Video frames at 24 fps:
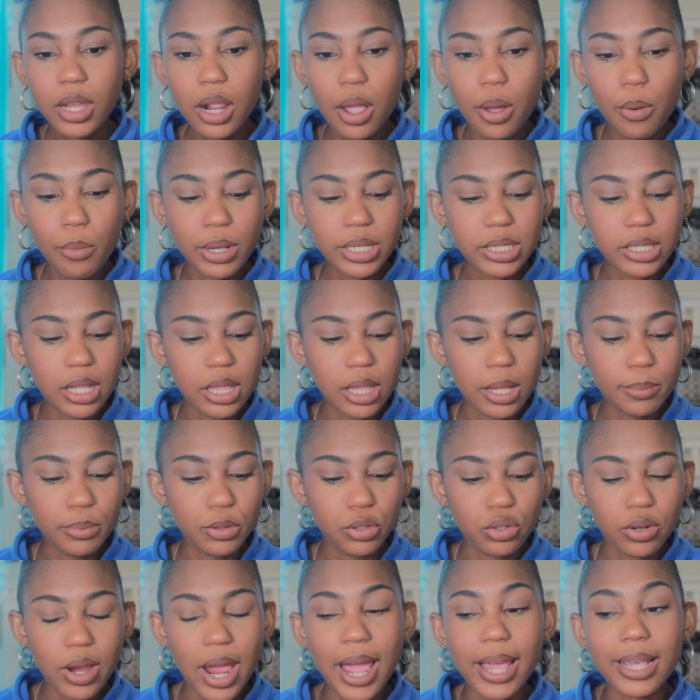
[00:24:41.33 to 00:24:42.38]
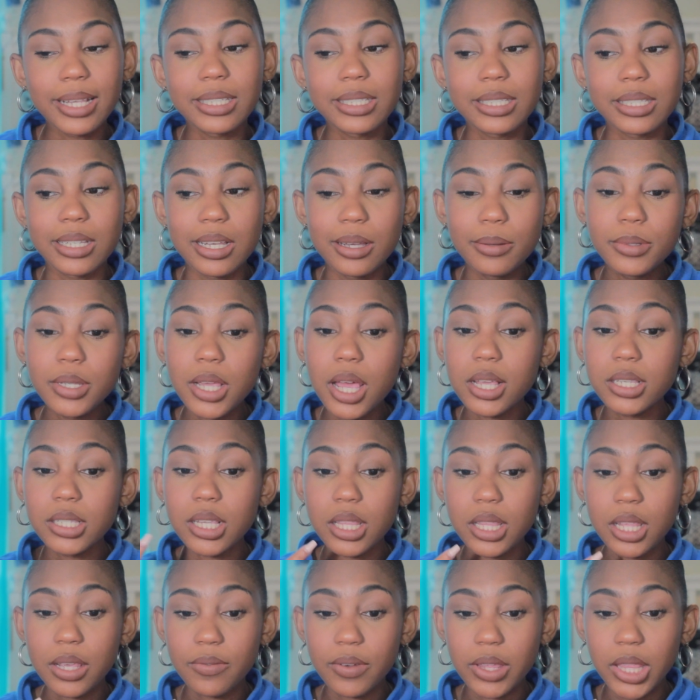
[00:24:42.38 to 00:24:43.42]
And once the lips dry, sometimes
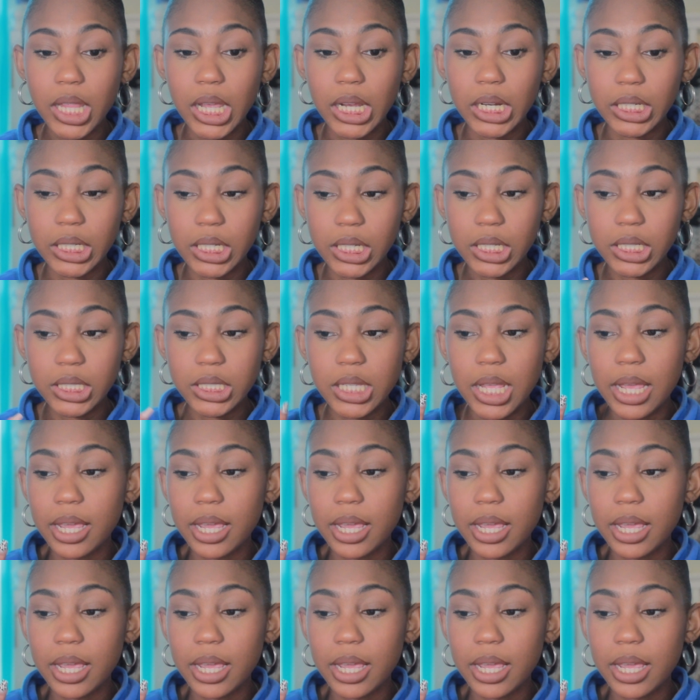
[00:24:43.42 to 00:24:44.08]
I leave it like this.